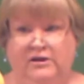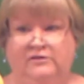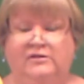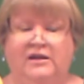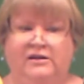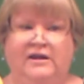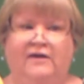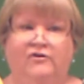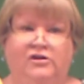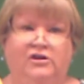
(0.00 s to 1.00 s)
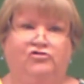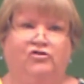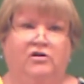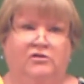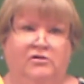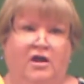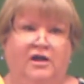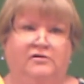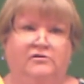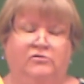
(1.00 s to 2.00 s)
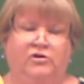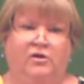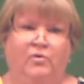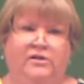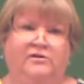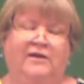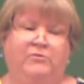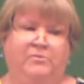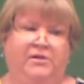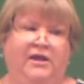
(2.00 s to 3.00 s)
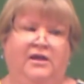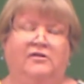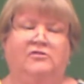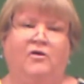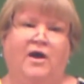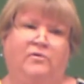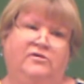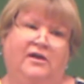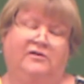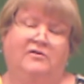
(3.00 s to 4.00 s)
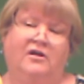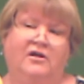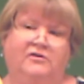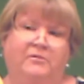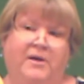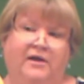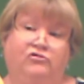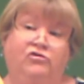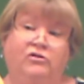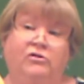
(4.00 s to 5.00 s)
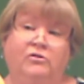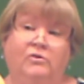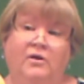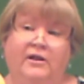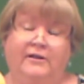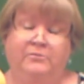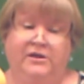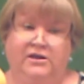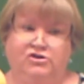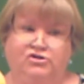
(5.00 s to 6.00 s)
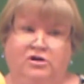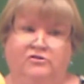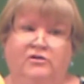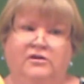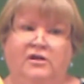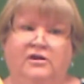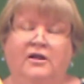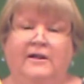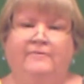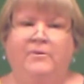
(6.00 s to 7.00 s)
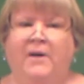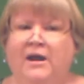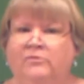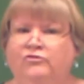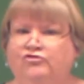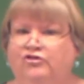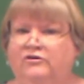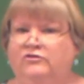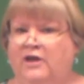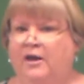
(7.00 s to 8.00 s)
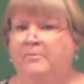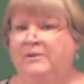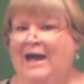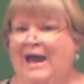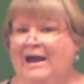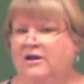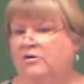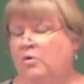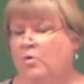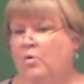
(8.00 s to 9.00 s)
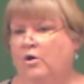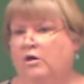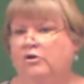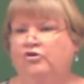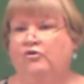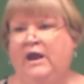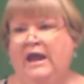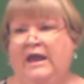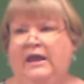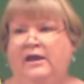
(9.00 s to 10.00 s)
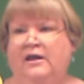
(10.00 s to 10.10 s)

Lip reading: they need to have a clean shirt and not one that they've been playing in. So I would say to buy 2 PE shirts. And then the bottoms are just black or gray,